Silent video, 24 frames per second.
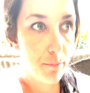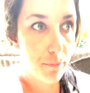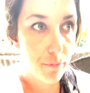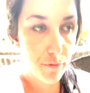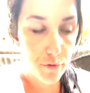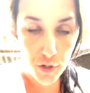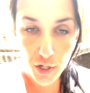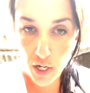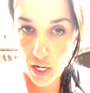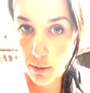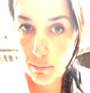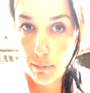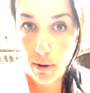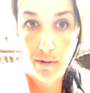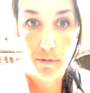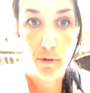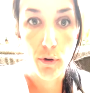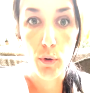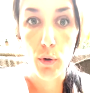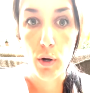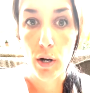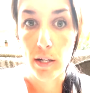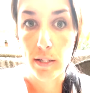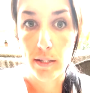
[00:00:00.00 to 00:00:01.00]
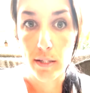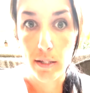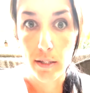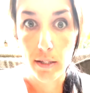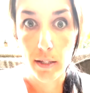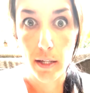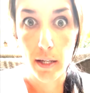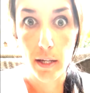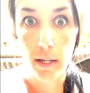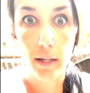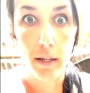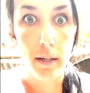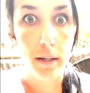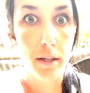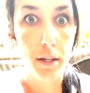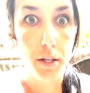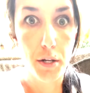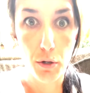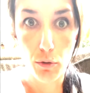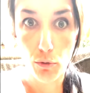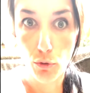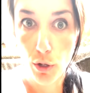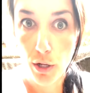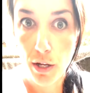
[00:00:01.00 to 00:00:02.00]
Checking my phone constantly,
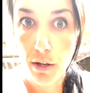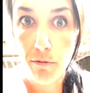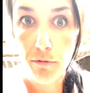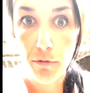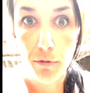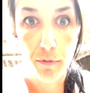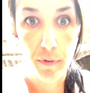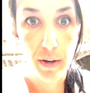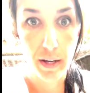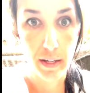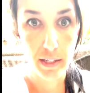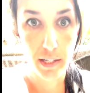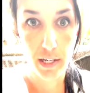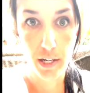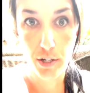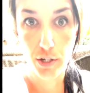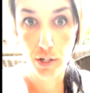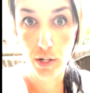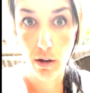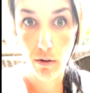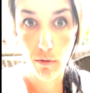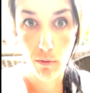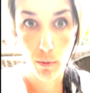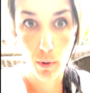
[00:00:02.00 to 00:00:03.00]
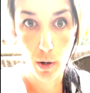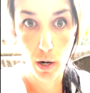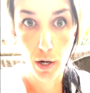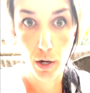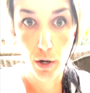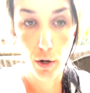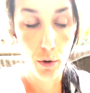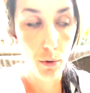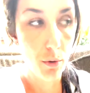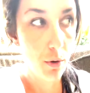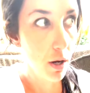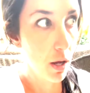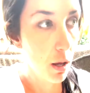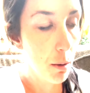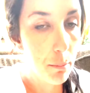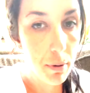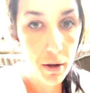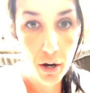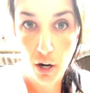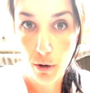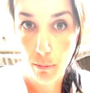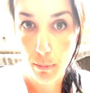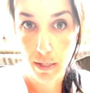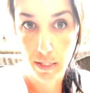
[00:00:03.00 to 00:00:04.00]
looking for validation everywhere I go,
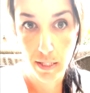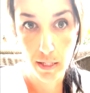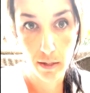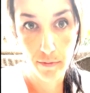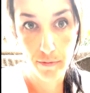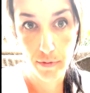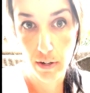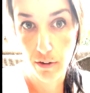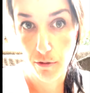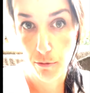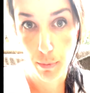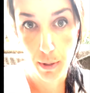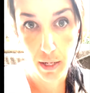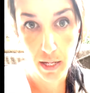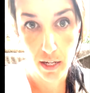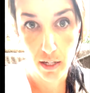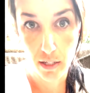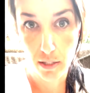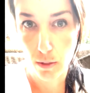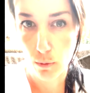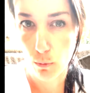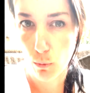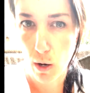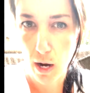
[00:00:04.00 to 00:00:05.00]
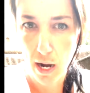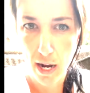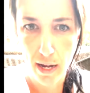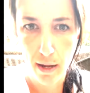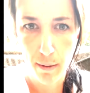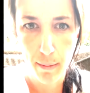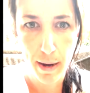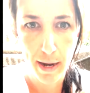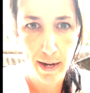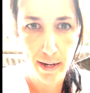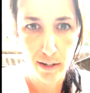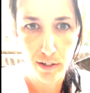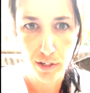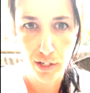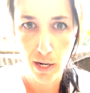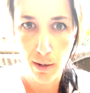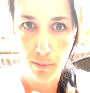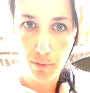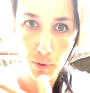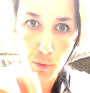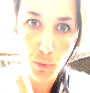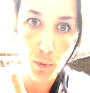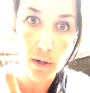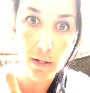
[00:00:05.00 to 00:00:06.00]
comparing myself to everybody else. Why am I on
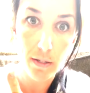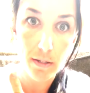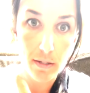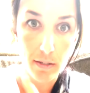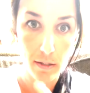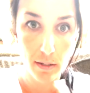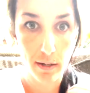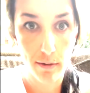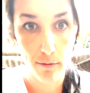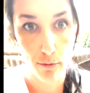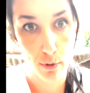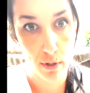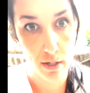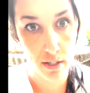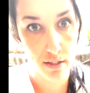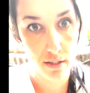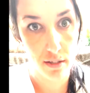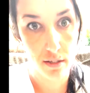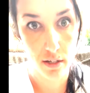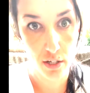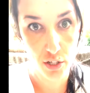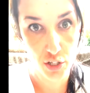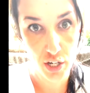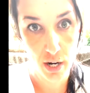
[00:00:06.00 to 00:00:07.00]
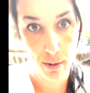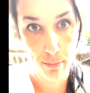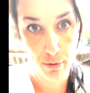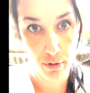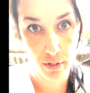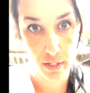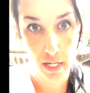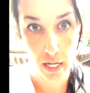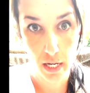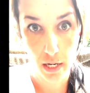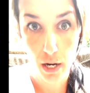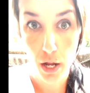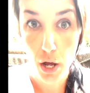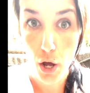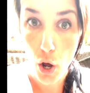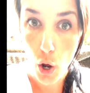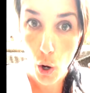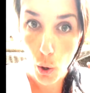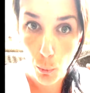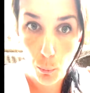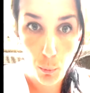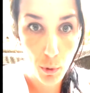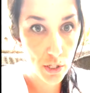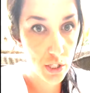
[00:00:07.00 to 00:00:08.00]
chapter 1 still and everyone else is on chapter 10?
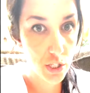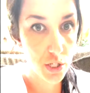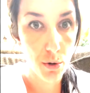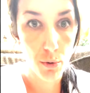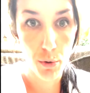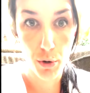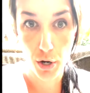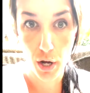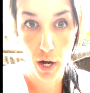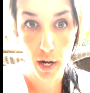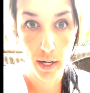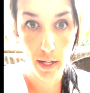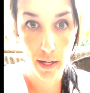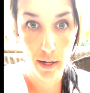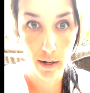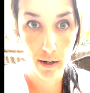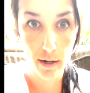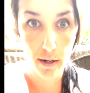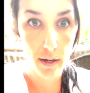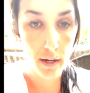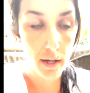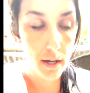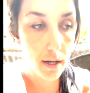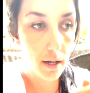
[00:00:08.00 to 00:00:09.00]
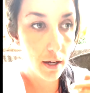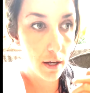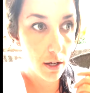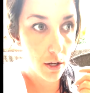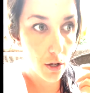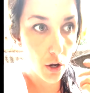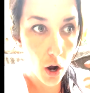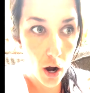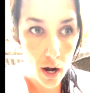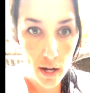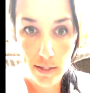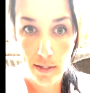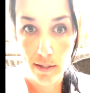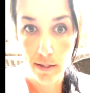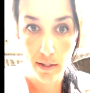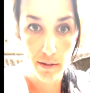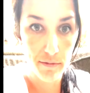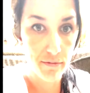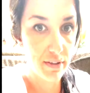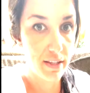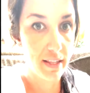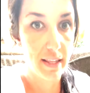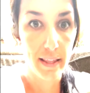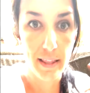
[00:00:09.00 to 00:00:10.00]
What's going on here? Constantly
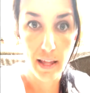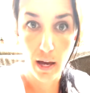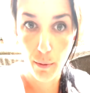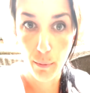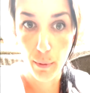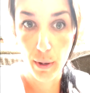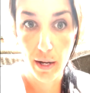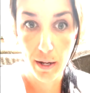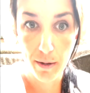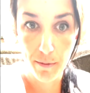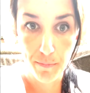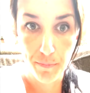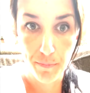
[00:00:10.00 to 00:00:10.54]
feeling that way.